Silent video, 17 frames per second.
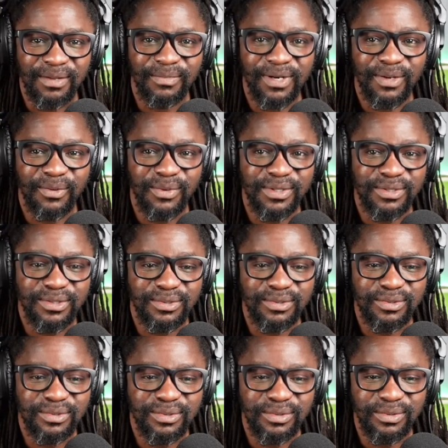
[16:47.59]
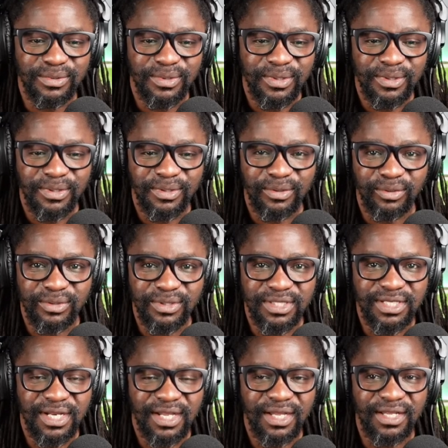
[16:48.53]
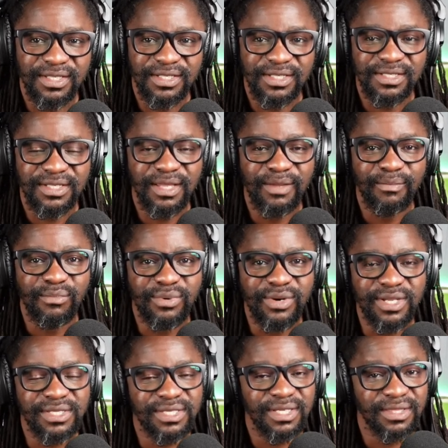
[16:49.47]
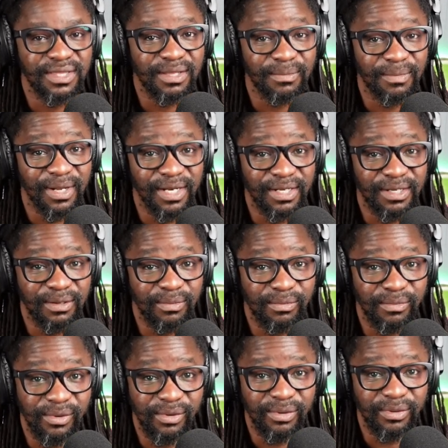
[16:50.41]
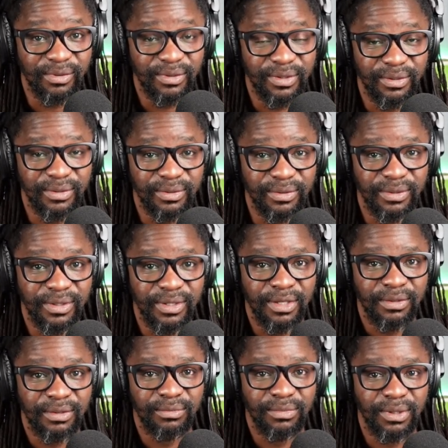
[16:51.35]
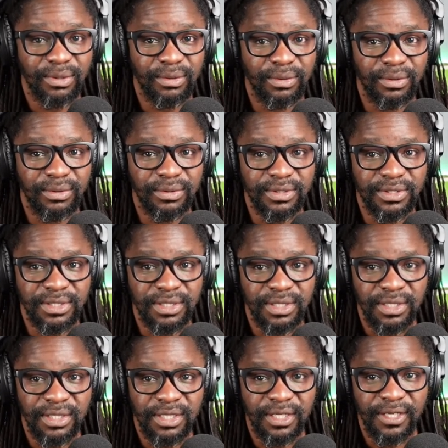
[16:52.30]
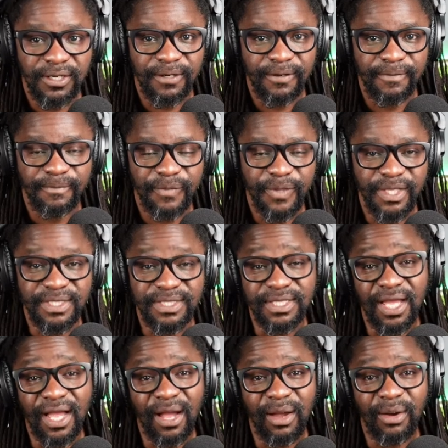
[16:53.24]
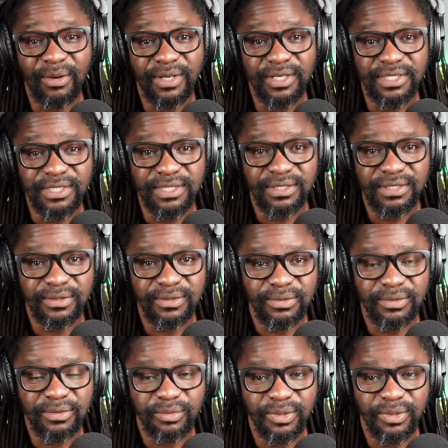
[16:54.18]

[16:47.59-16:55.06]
But I want you to consider just embracing them a little more, you know, because it's ours, you know.